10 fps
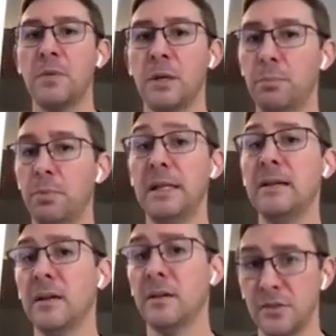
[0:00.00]
complete
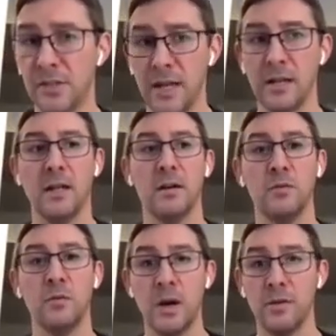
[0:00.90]
understanding of
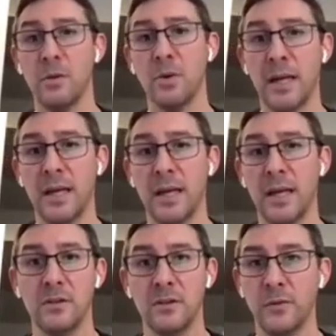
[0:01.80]
where they were getting
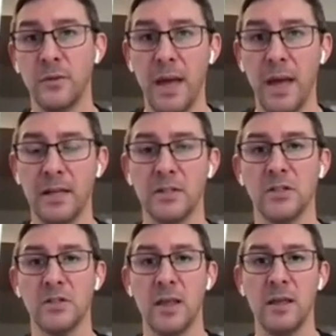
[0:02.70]
their different packages that